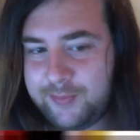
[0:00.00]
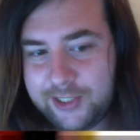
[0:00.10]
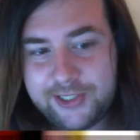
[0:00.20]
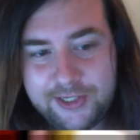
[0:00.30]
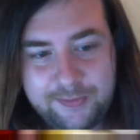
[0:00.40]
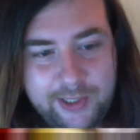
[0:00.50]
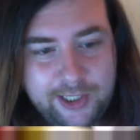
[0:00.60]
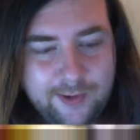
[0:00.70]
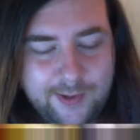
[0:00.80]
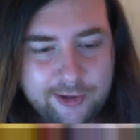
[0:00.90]
because i have
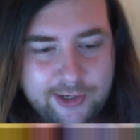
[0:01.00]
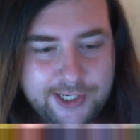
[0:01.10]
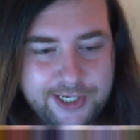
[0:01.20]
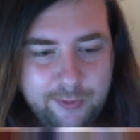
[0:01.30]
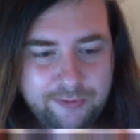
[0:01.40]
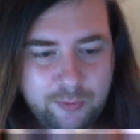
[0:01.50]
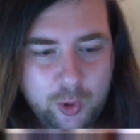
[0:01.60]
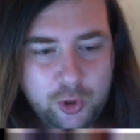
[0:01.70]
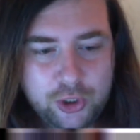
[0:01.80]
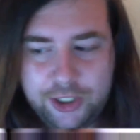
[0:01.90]
been going crazy with
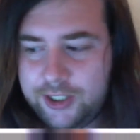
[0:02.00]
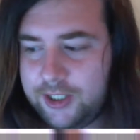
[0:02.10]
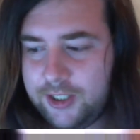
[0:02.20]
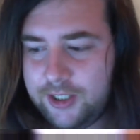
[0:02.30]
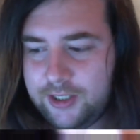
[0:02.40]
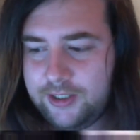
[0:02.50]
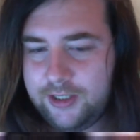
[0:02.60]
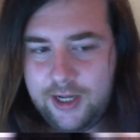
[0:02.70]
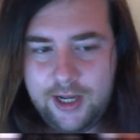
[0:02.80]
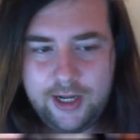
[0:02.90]
work.
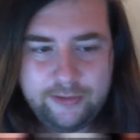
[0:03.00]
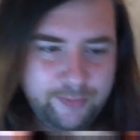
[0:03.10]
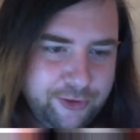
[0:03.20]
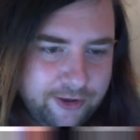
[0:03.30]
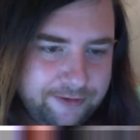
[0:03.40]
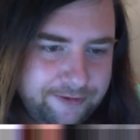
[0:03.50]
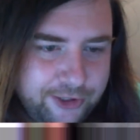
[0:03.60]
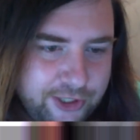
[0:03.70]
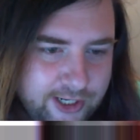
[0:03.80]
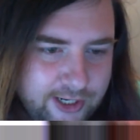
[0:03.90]
Uh, been trying to
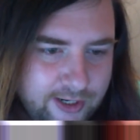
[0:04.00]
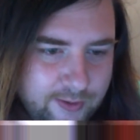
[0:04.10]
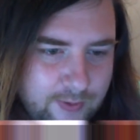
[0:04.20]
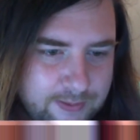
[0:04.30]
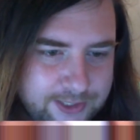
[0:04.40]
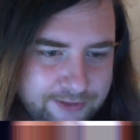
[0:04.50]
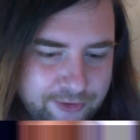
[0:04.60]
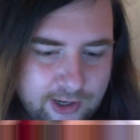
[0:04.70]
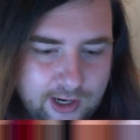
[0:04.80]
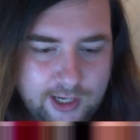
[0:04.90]
finish a, a, website
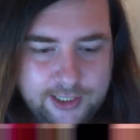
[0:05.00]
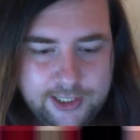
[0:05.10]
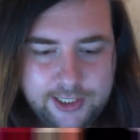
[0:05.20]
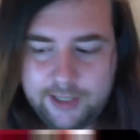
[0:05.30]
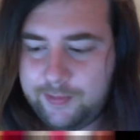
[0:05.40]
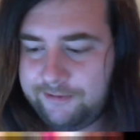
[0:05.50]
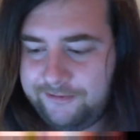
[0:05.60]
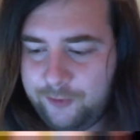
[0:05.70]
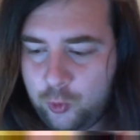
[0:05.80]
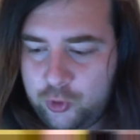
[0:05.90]
for a client today, but
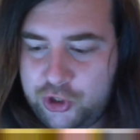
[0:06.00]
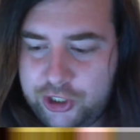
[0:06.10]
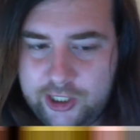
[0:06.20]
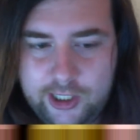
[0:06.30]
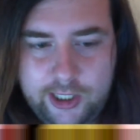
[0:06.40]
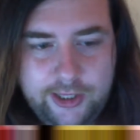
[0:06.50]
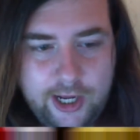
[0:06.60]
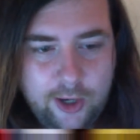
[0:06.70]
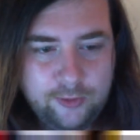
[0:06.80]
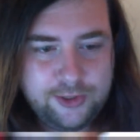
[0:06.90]
unfortunately their
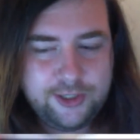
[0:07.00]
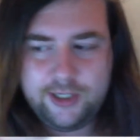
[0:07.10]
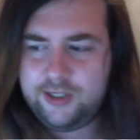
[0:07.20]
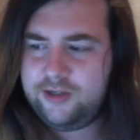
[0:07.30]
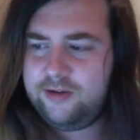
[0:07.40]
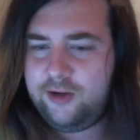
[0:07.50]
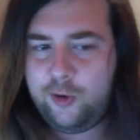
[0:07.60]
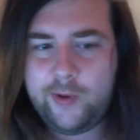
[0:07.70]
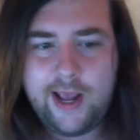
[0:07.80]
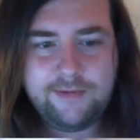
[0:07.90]
hosting
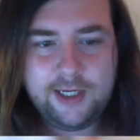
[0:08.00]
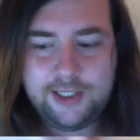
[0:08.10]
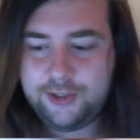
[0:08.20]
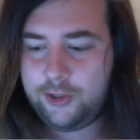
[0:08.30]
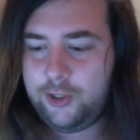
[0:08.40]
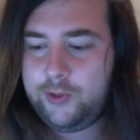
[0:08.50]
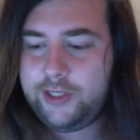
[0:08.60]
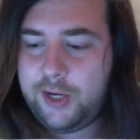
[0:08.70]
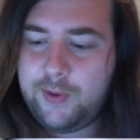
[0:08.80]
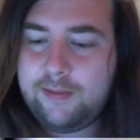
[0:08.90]
or whatever it's not
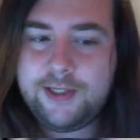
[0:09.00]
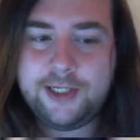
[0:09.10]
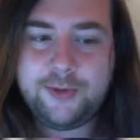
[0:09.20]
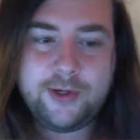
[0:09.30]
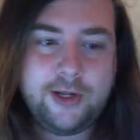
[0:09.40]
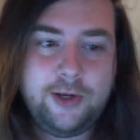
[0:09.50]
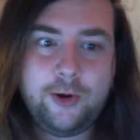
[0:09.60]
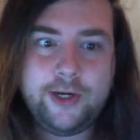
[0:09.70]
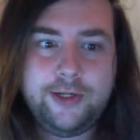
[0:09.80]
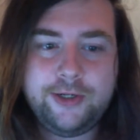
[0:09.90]
loading their website, so I can't
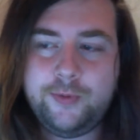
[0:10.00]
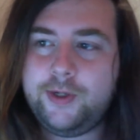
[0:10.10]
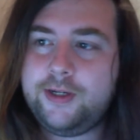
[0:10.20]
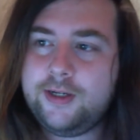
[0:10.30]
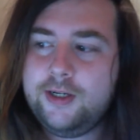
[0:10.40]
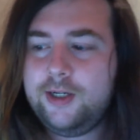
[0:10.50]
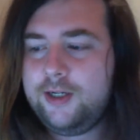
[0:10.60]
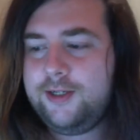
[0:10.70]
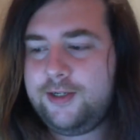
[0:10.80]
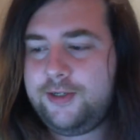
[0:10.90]
log in to do it.
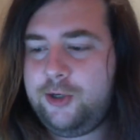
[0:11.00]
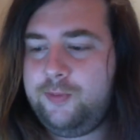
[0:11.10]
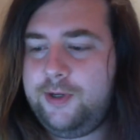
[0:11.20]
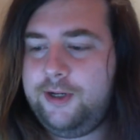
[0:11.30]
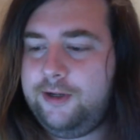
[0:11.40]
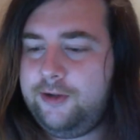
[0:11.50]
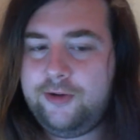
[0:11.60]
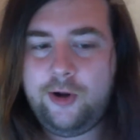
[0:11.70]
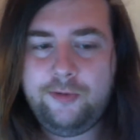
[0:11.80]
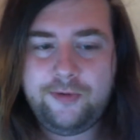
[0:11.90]
So that's hopefully
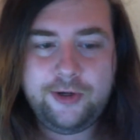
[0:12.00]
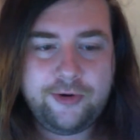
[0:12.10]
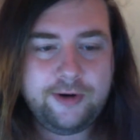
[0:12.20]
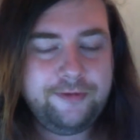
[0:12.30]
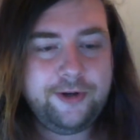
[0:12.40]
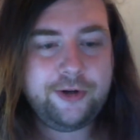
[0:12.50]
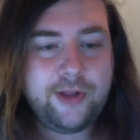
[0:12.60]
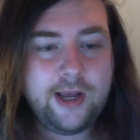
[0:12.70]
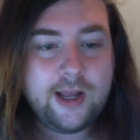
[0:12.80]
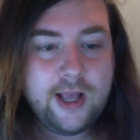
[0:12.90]
hopefully trying to finish
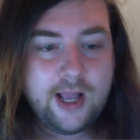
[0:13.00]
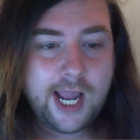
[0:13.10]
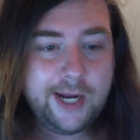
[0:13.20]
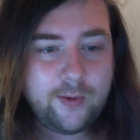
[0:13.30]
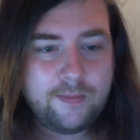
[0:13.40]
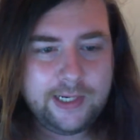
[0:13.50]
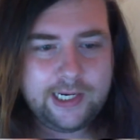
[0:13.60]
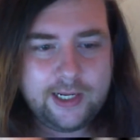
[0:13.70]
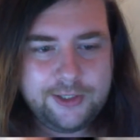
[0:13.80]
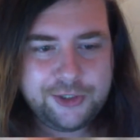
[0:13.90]
that. Anyway, I might
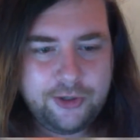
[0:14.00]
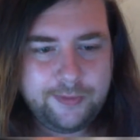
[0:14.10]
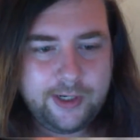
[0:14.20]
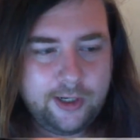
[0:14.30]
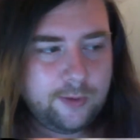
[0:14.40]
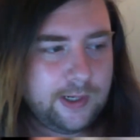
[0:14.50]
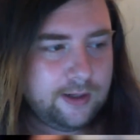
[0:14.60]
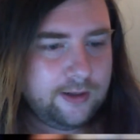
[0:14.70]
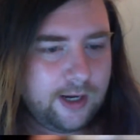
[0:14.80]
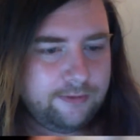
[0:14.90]
live stream in a little
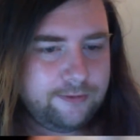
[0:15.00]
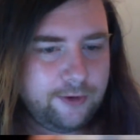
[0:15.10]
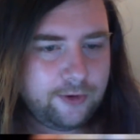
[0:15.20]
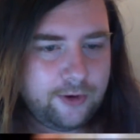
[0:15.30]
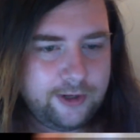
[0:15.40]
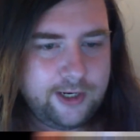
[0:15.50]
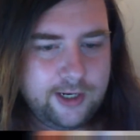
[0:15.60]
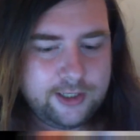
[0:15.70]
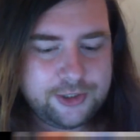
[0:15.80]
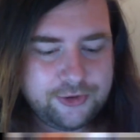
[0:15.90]
while. I've got an
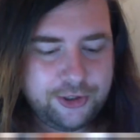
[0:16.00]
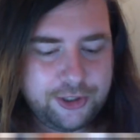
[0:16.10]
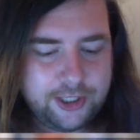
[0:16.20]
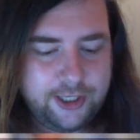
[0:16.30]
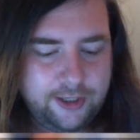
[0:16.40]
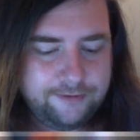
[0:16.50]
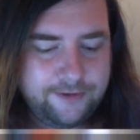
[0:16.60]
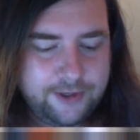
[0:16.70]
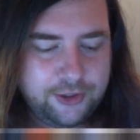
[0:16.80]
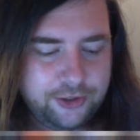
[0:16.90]
illustration I need to
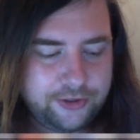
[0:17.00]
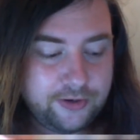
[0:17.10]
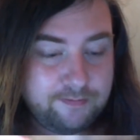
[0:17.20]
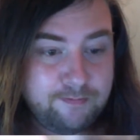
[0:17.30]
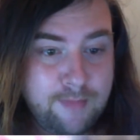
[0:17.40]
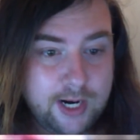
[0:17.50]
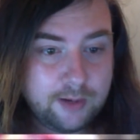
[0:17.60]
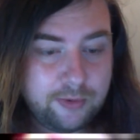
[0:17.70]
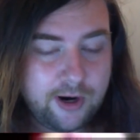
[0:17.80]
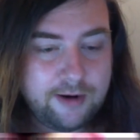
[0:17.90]
finish. It's a
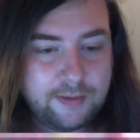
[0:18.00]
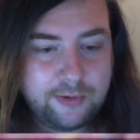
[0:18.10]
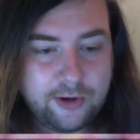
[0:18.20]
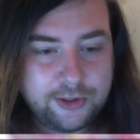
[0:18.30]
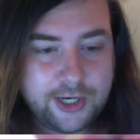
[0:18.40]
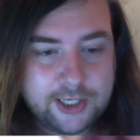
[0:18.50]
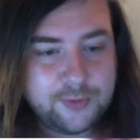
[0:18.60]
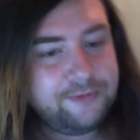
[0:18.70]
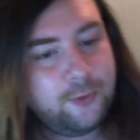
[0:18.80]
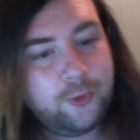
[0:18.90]
mega private project,
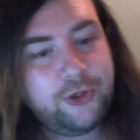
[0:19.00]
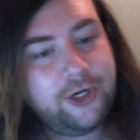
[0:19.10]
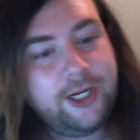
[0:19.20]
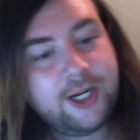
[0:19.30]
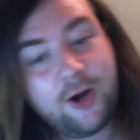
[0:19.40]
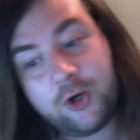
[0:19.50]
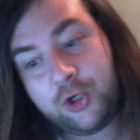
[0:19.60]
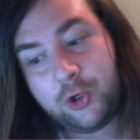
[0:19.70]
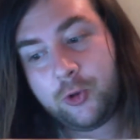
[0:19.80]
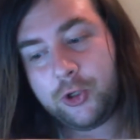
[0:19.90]
so unfortunately I can't
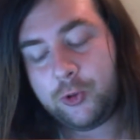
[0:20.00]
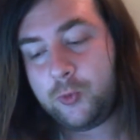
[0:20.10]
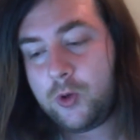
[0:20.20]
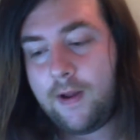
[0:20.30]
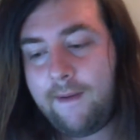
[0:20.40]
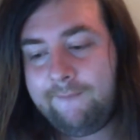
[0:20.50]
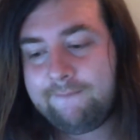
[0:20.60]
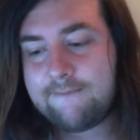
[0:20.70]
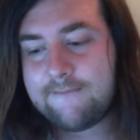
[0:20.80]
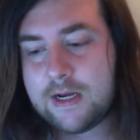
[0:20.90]
show you.
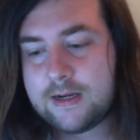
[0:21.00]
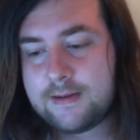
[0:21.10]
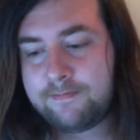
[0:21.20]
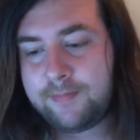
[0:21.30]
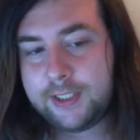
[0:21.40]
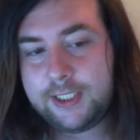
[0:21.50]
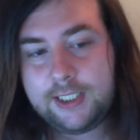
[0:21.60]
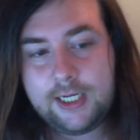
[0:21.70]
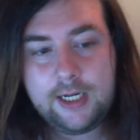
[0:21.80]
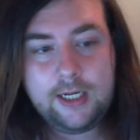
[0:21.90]

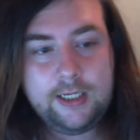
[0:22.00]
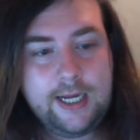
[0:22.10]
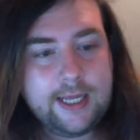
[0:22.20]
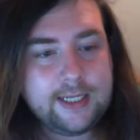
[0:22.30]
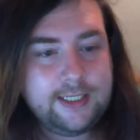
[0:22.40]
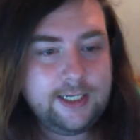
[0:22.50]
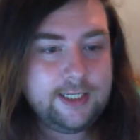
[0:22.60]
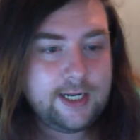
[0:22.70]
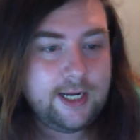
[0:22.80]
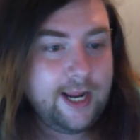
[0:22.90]
But uh, yeah, that's
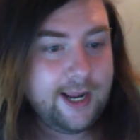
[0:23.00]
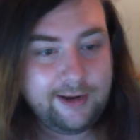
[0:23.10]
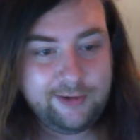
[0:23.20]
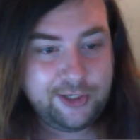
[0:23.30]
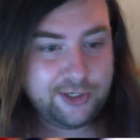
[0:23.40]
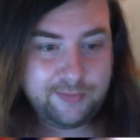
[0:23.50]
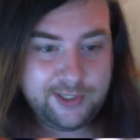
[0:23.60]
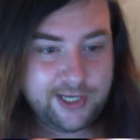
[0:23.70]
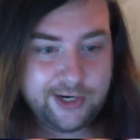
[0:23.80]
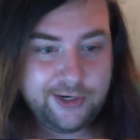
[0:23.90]
it. I, I've just been
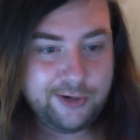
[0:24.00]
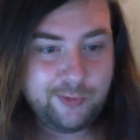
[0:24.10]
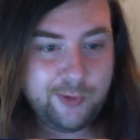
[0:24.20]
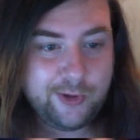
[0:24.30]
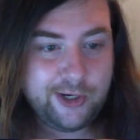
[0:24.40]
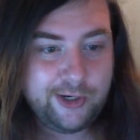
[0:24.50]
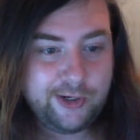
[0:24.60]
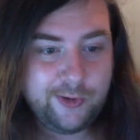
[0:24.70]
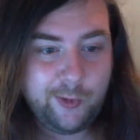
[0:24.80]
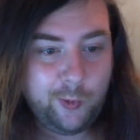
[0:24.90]
sat here
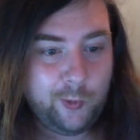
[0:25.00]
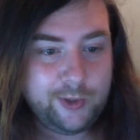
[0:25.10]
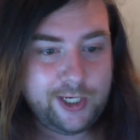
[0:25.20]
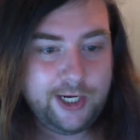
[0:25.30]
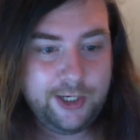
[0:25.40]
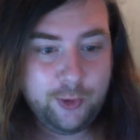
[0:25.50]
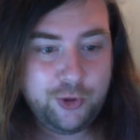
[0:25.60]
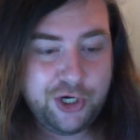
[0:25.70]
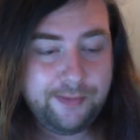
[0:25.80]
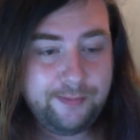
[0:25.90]
working all day. No
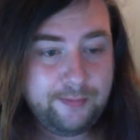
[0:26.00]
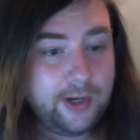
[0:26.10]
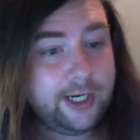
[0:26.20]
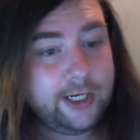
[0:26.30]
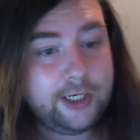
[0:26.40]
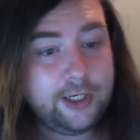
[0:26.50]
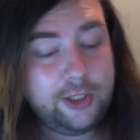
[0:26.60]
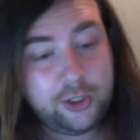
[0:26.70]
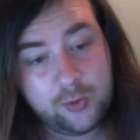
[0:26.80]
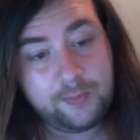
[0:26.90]
gym, but I'm going to
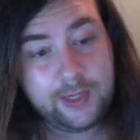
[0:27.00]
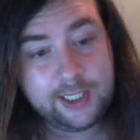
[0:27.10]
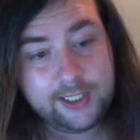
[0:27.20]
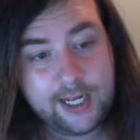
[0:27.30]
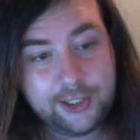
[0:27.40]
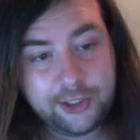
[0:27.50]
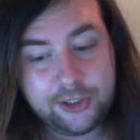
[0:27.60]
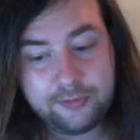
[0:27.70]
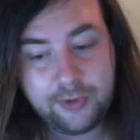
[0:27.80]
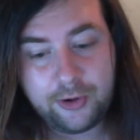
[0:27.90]
do a big session
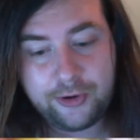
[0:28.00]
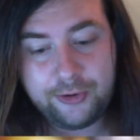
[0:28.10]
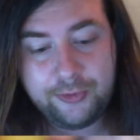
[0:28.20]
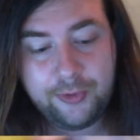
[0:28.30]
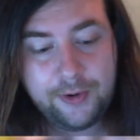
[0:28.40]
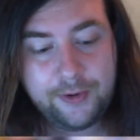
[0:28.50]
tomorrow.